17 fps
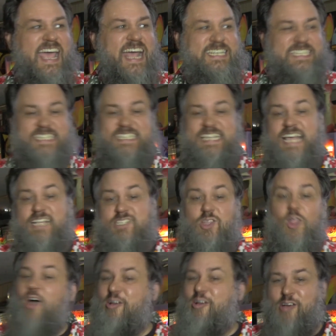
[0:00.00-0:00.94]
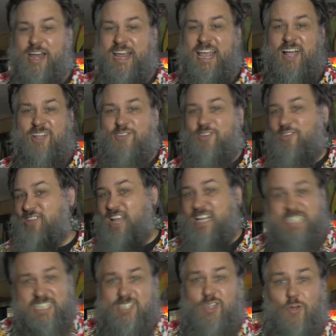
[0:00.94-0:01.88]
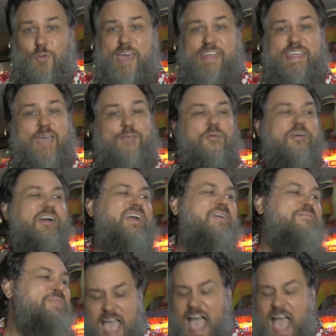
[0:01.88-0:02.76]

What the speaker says: It just takes longer on consoles. That's just the way they work.